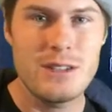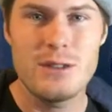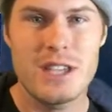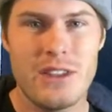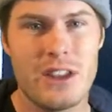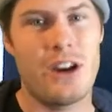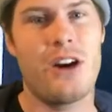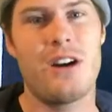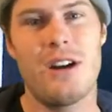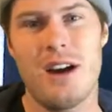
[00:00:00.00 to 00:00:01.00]
you set the
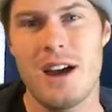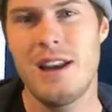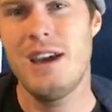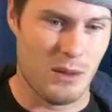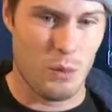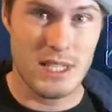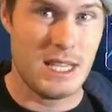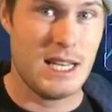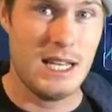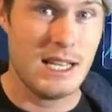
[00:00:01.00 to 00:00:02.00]
card on. Was
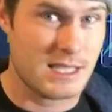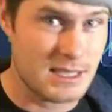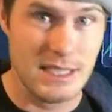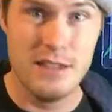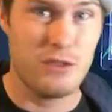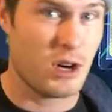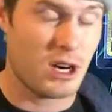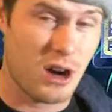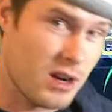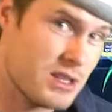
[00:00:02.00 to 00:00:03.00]
it in a sleeve or
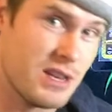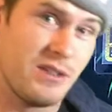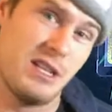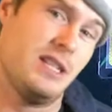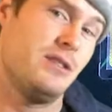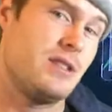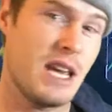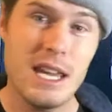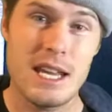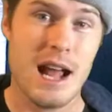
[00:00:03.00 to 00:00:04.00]
a card saver? Did you
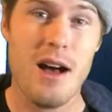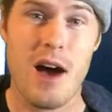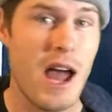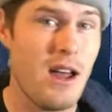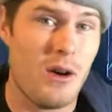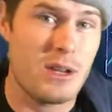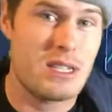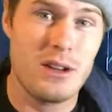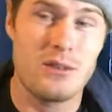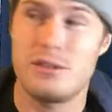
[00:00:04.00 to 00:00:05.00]
take it out? I
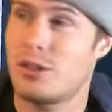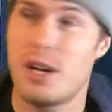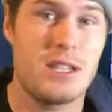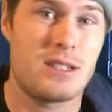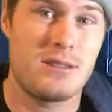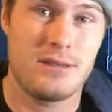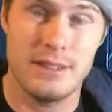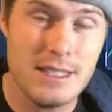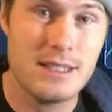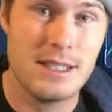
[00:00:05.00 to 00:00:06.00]
always don't trust
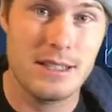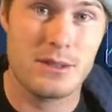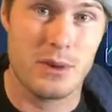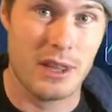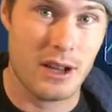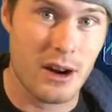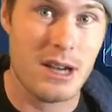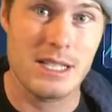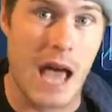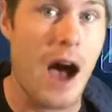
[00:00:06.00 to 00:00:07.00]
listings where the
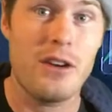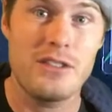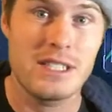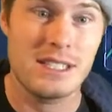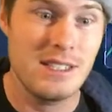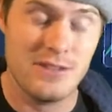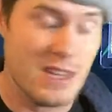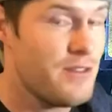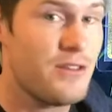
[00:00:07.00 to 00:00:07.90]
card is out of a sleeve, even